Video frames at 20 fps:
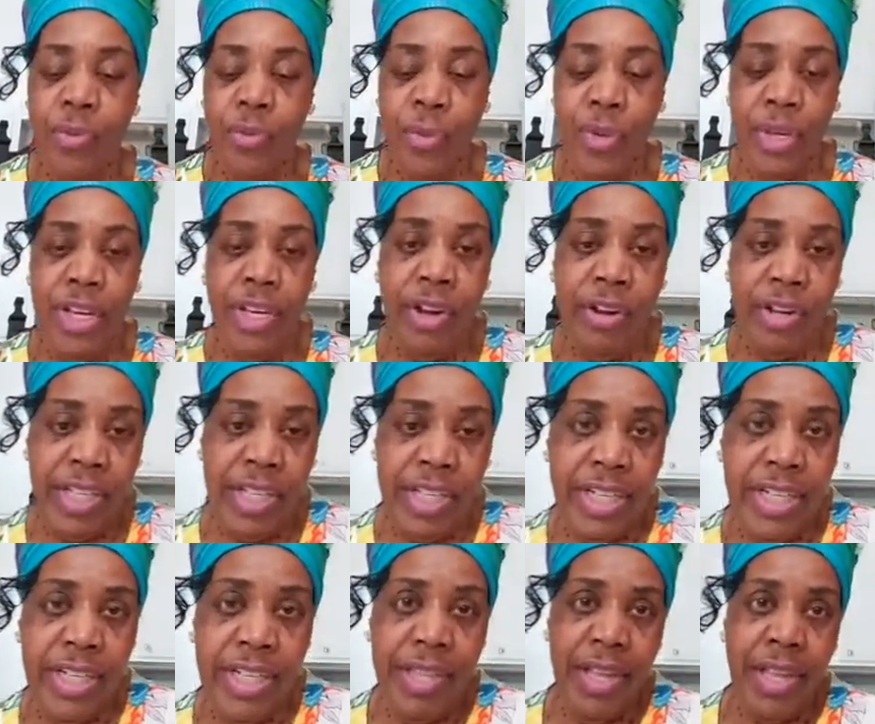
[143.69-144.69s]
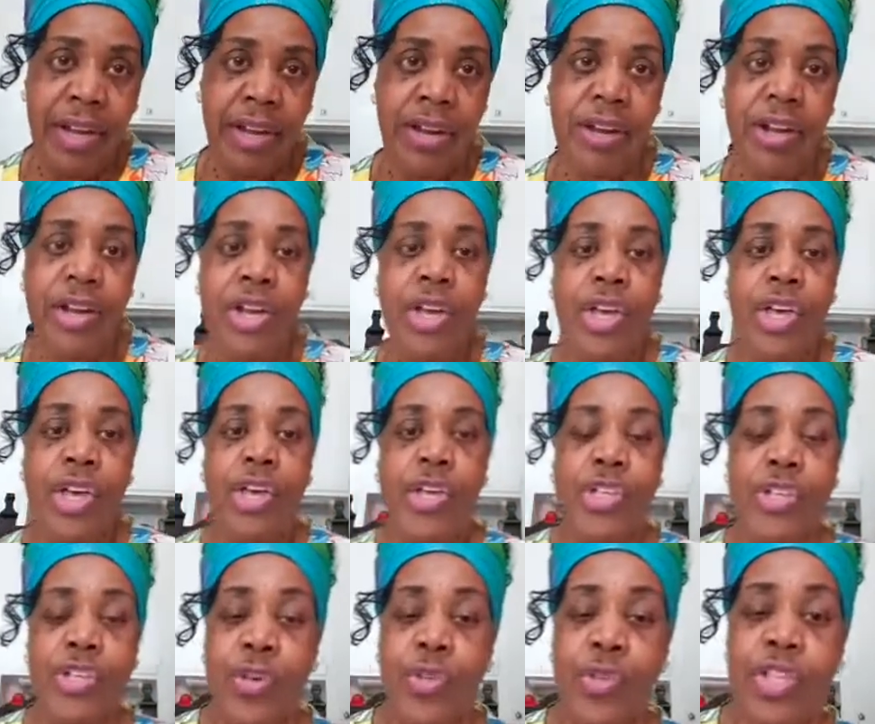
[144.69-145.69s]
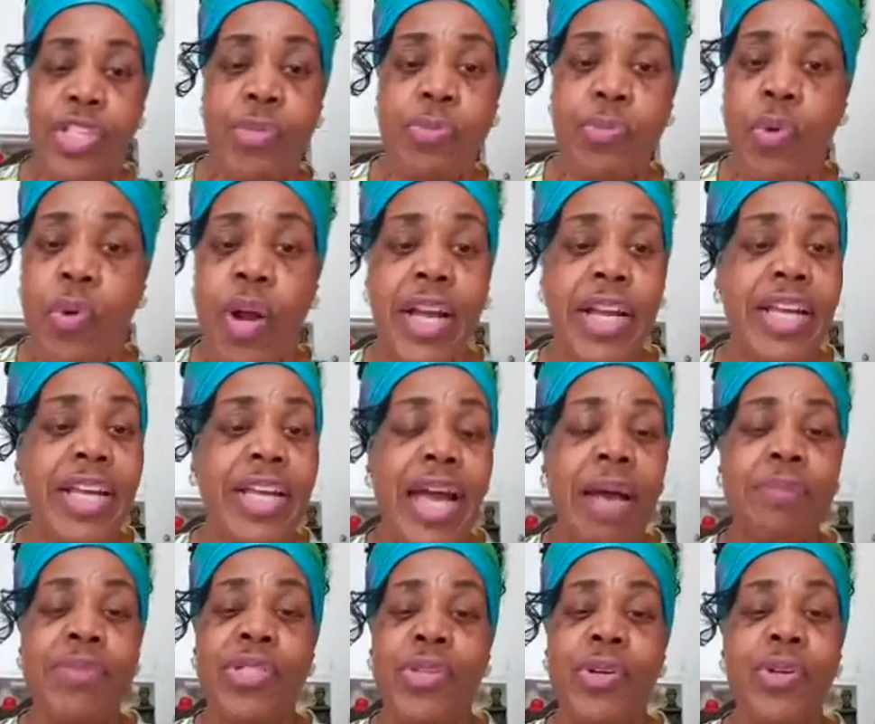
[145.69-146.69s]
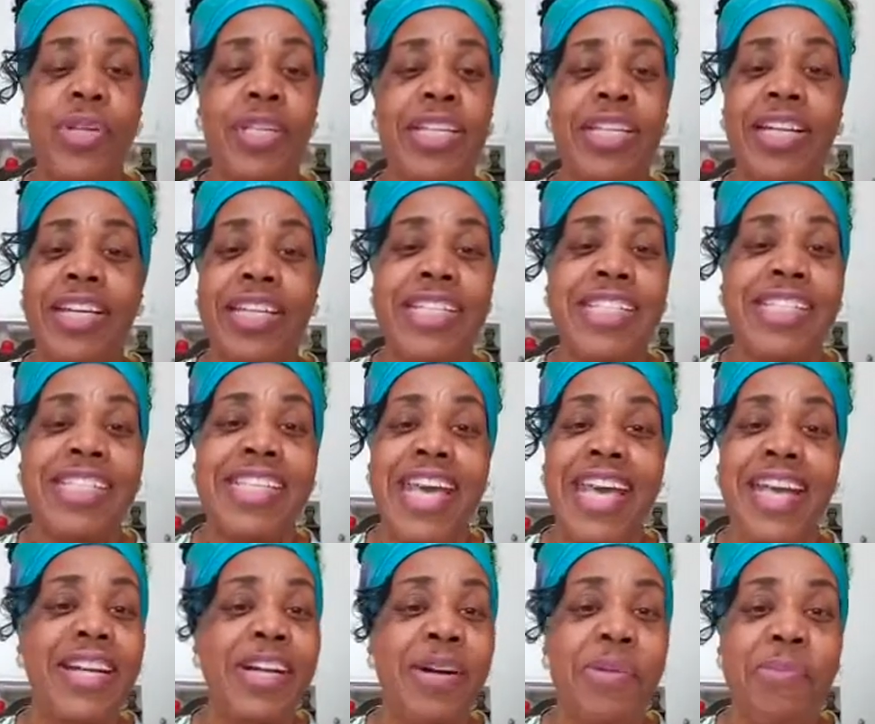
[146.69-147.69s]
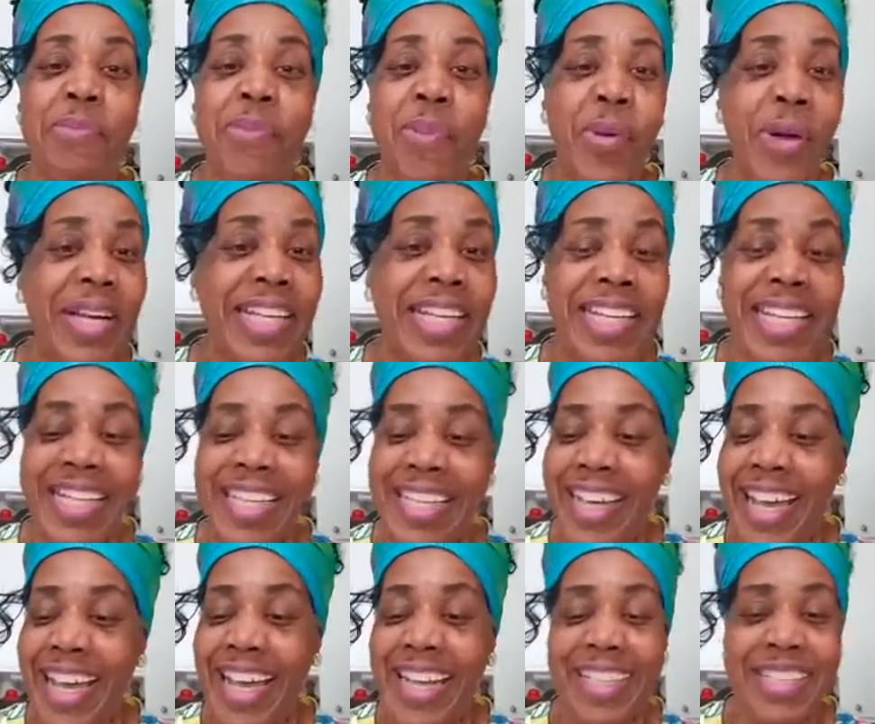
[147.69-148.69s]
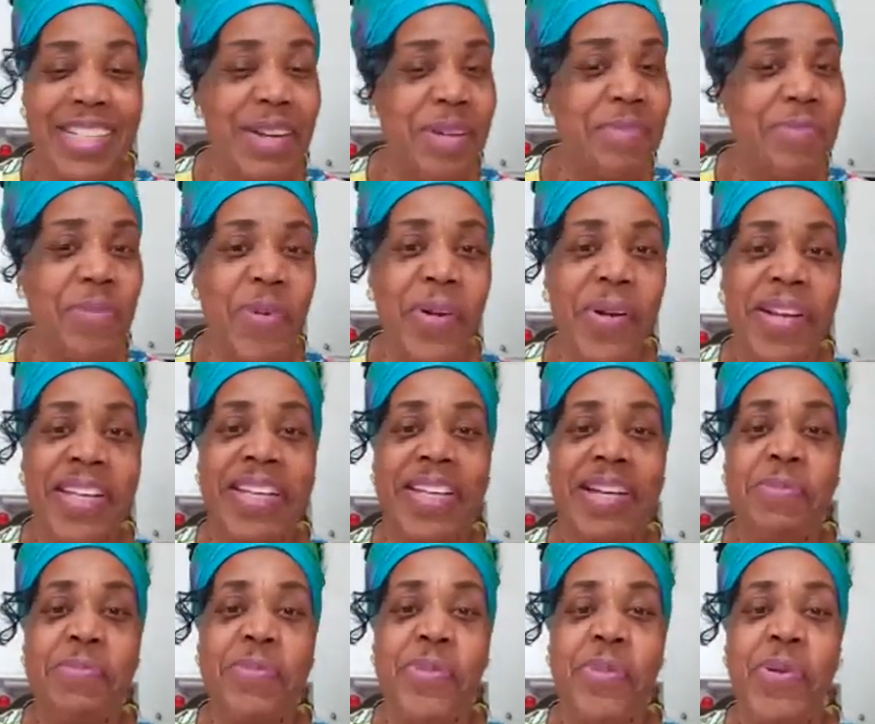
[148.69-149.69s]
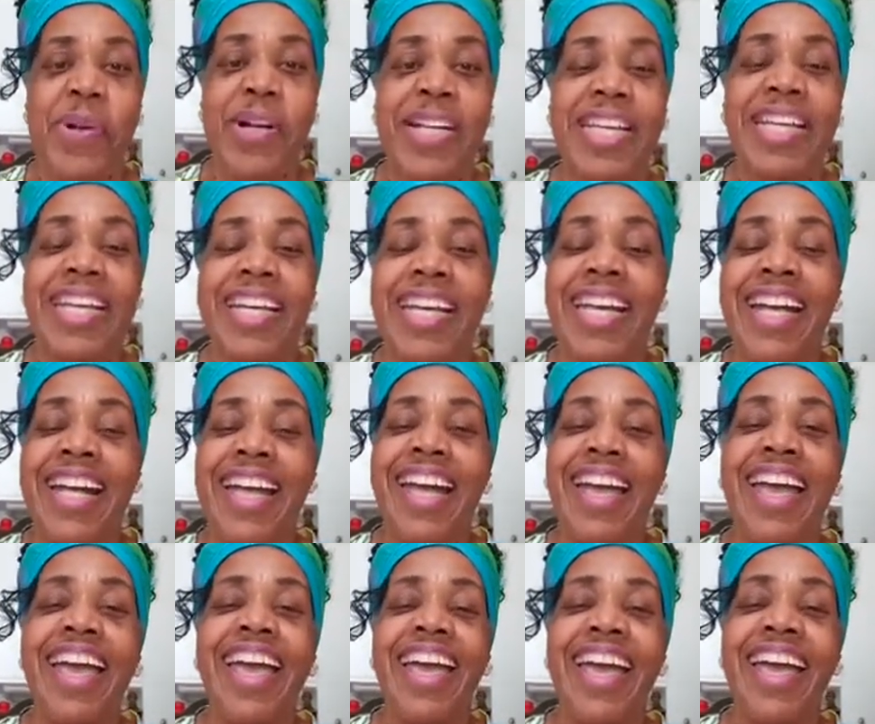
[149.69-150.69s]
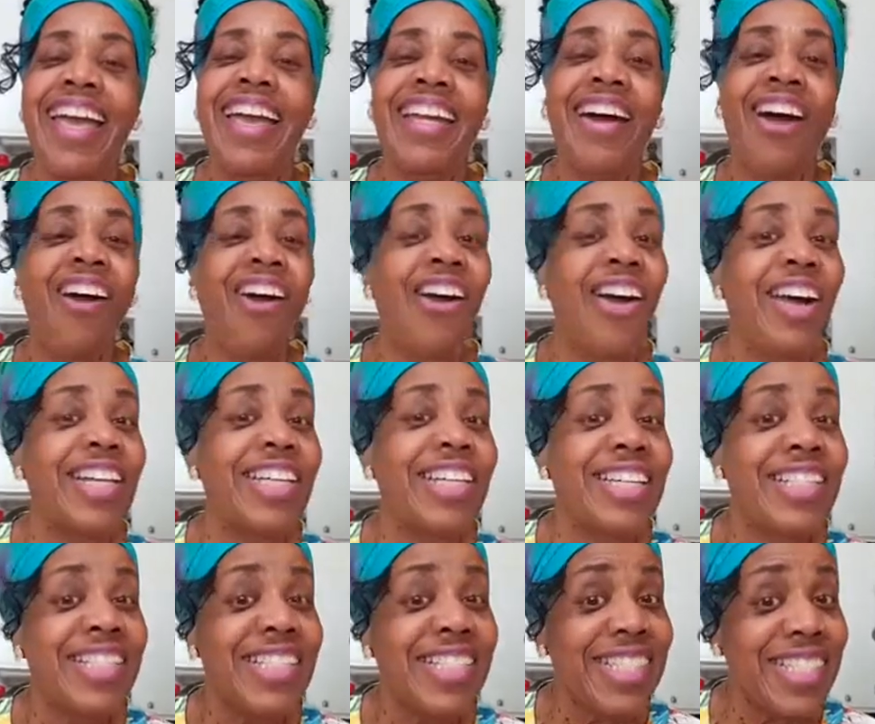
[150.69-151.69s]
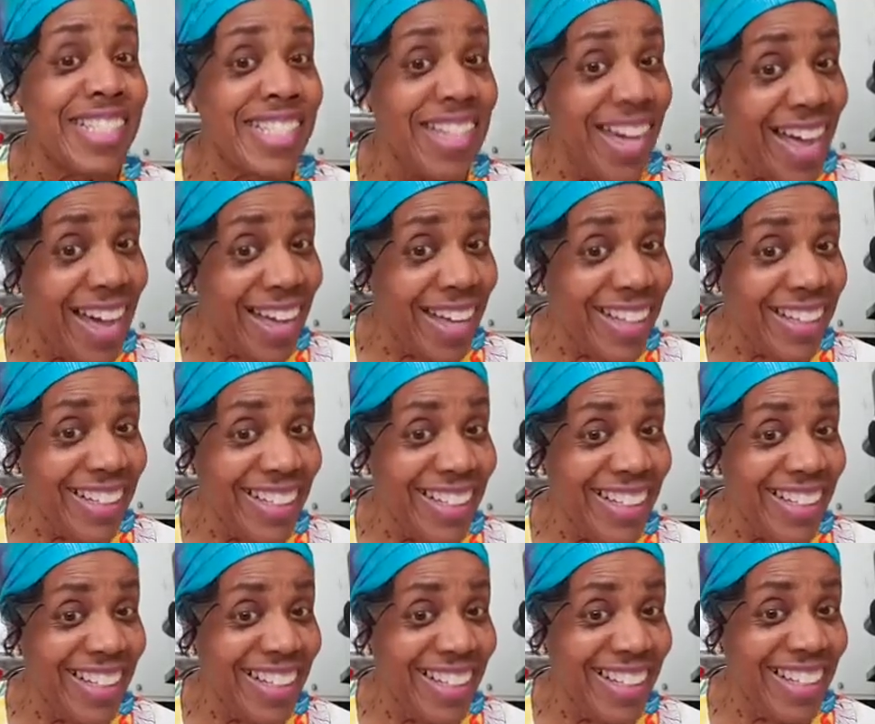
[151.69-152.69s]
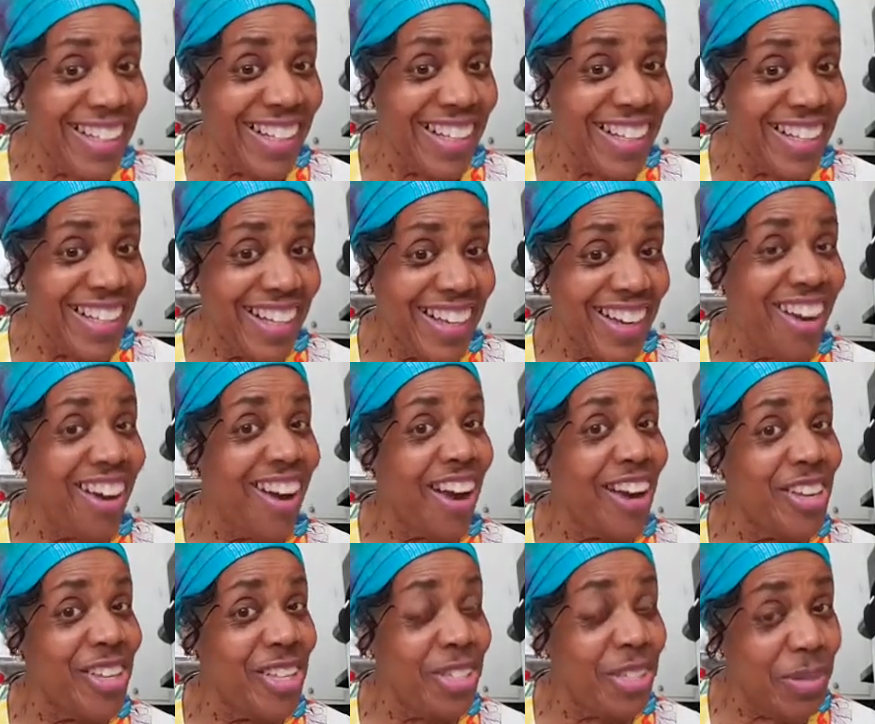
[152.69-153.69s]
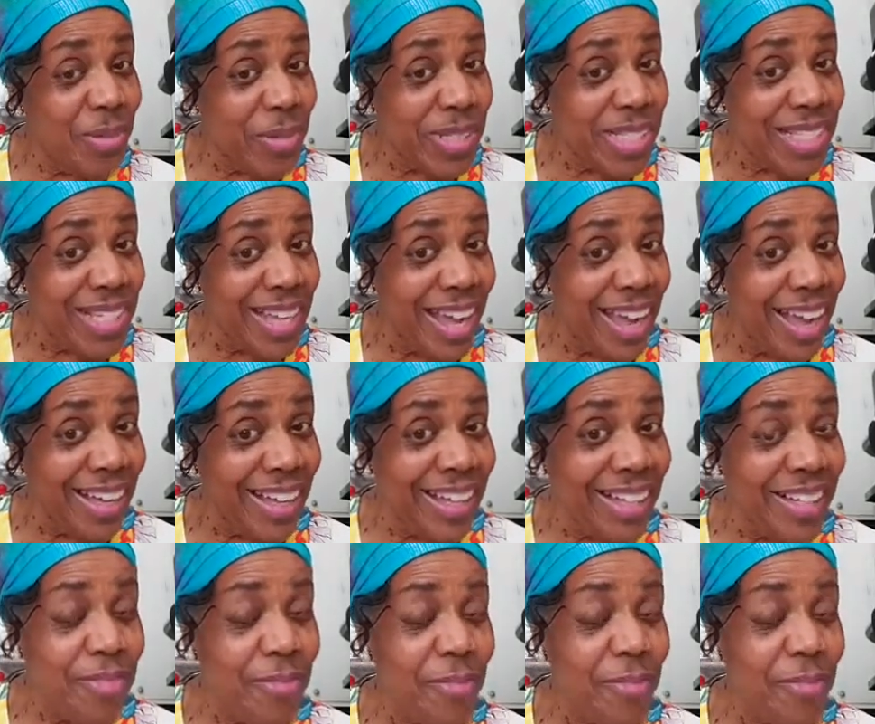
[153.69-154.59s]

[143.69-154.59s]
We are getting there. So this morning, I'm certainly going to say good morning again. Good morning, good morning. And are you stuck? Are you stuck?